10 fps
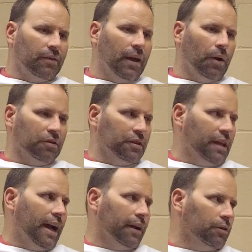that was a
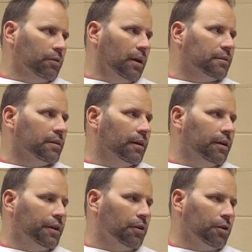dagger right there,
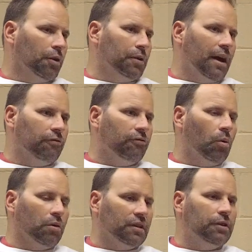to go down
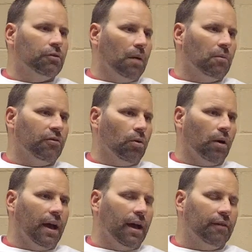14 right before
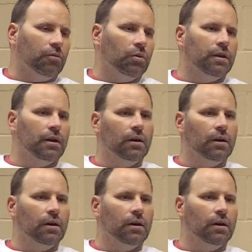half when